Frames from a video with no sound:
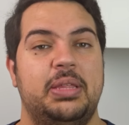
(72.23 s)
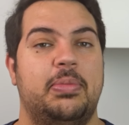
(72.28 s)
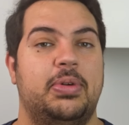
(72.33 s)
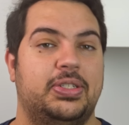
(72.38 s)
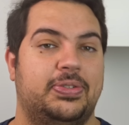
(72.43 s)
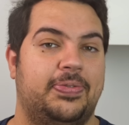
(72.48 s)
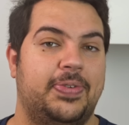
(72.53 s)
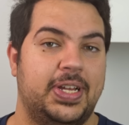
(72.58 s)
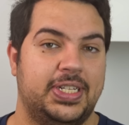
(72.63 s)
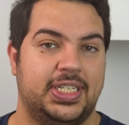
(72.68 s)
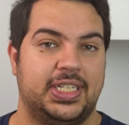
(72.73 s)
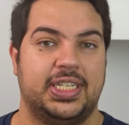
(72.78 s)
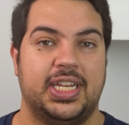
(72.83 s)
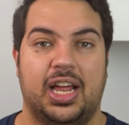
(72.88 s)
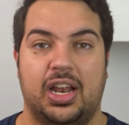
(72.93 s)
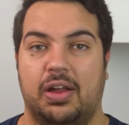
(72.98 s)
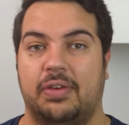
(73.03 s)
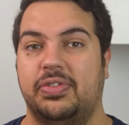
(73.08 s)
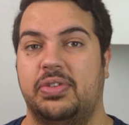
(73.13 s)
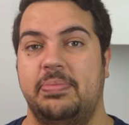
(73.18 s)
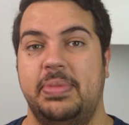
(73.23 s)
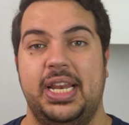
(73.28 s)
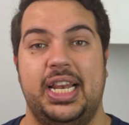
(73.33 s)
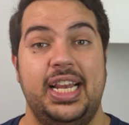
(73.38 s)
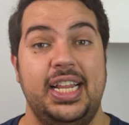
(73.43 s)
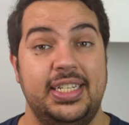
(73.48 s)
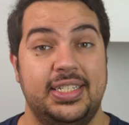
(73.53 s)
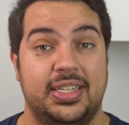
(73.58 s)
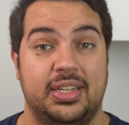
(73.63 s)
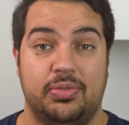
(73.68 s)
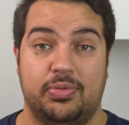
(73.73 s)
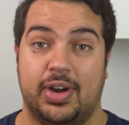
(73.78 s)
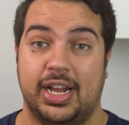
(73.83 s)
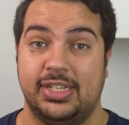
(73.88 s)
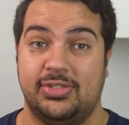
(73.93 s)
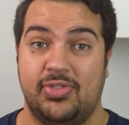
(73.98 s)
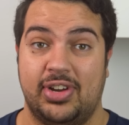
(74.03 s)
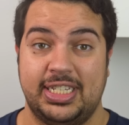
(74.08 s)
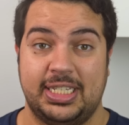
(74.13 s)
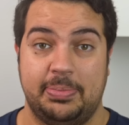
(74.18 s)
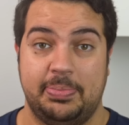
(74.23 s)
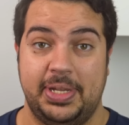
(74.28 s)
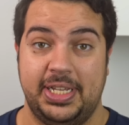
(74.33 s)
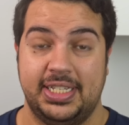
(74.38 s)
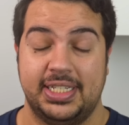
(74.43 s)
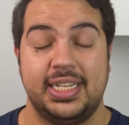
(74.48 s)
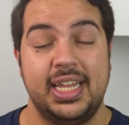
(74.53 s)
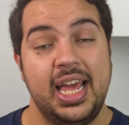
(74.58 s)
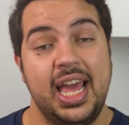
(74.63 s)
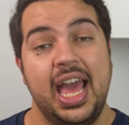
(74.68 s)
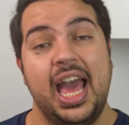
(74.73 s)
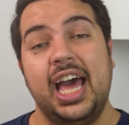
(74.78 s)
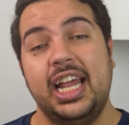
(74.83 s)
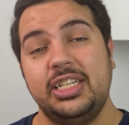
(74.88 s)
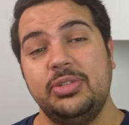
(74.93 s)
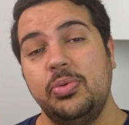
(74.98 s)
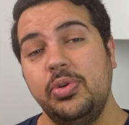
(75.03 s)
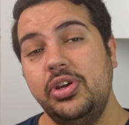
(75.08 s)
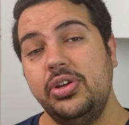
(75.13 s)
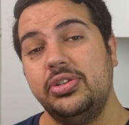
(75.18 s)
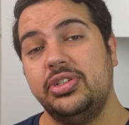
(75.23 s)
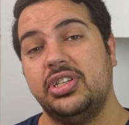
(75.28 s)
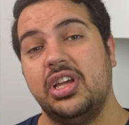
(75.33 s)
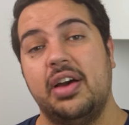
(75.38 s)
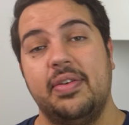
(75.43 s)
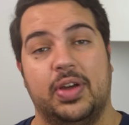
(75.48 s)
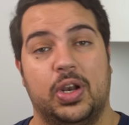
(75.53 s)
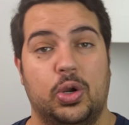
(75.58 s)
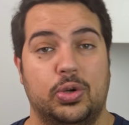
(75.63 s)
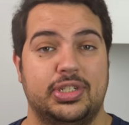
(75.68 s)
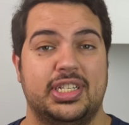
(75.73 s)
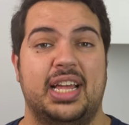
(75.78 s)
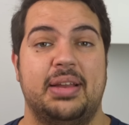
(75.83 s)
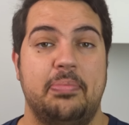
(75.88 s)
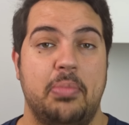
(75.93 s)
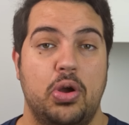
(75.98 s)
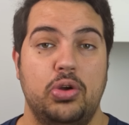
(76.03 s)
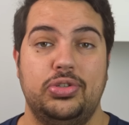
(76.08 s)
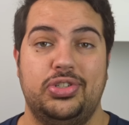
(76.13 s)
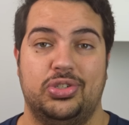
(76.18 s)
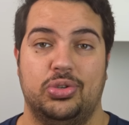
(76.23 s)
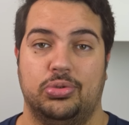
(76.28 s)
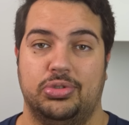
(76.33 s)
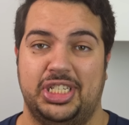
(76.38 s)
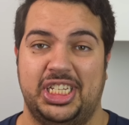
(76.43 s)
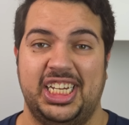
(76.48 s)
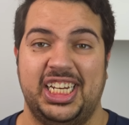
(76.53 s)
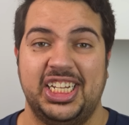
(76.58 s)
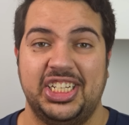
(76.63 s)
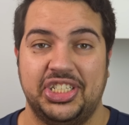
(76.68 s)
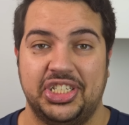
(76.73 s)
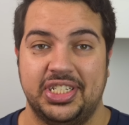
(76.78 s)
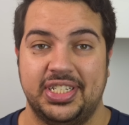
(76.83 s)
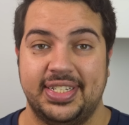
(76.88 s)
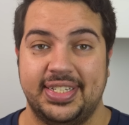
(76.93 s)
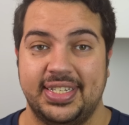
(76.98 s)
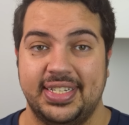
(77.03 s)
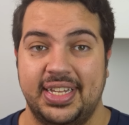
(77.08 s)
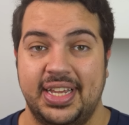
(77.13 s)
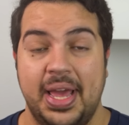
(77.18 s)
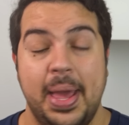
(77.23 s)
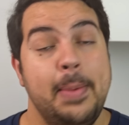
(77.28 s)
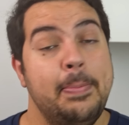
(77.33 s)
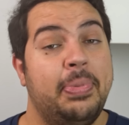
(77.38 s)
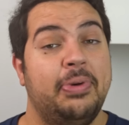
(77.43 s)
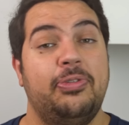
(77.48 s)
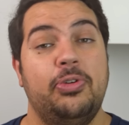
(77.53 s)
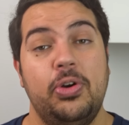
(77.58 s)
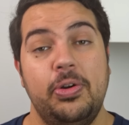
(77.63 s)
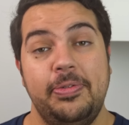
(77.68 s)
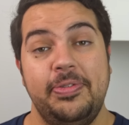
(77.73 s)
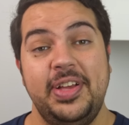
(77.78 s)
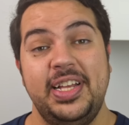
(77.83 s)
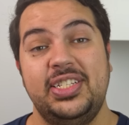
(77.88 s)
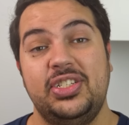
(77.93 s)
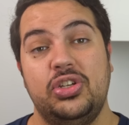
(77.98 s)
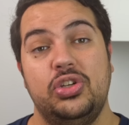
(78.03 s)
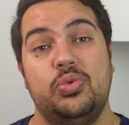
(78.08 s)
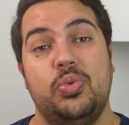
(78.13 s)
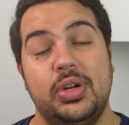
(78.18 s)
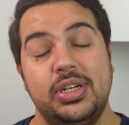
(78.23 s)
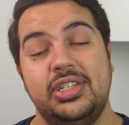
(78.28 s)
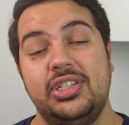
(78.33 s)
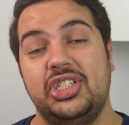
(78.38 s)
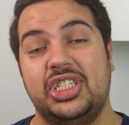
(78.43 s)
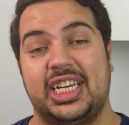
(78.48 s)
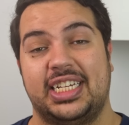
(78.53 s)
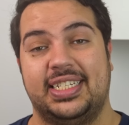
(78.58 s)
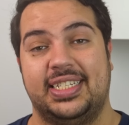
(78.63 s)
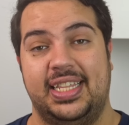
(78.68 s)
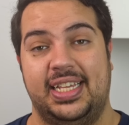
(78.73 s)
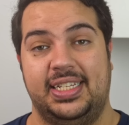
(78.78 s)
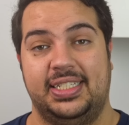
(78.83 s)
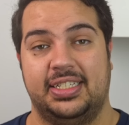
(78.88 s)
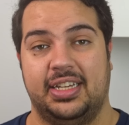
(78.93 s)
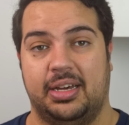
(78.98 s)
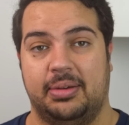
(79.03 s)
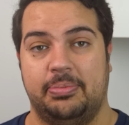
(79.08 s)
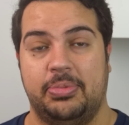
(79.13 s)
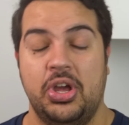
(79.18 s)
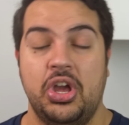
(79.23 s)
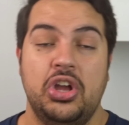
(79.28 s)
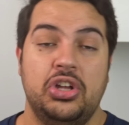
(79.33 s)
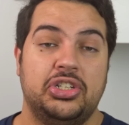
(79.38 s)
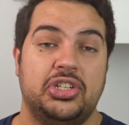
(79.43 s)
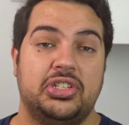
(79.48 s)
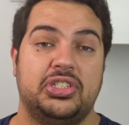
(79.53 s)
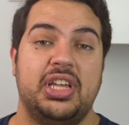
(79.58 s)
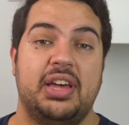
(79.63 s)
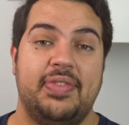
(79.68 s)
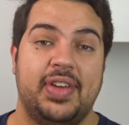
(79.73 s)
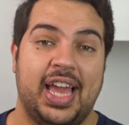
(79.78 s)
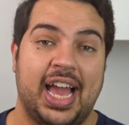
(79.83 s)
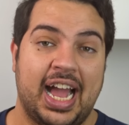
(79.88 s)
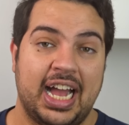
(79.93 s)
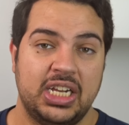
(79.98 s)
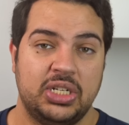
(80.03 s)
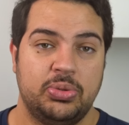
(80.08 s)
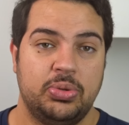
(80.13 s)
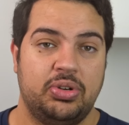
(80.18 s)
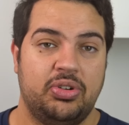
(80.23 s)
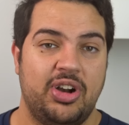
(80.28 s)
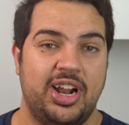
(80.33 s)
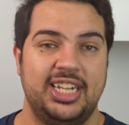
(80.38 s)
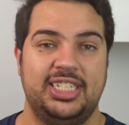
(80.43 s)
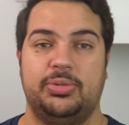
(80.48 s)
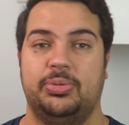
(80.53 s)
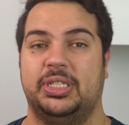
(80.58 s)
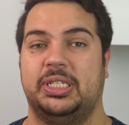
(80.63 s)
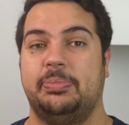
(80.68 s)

the most versatile of the Middle Eastern rice recipes, and it's what you'd serve alongside most saucy dishes. Before a feast, you'd want to jazz things up, so serving hashwa rice with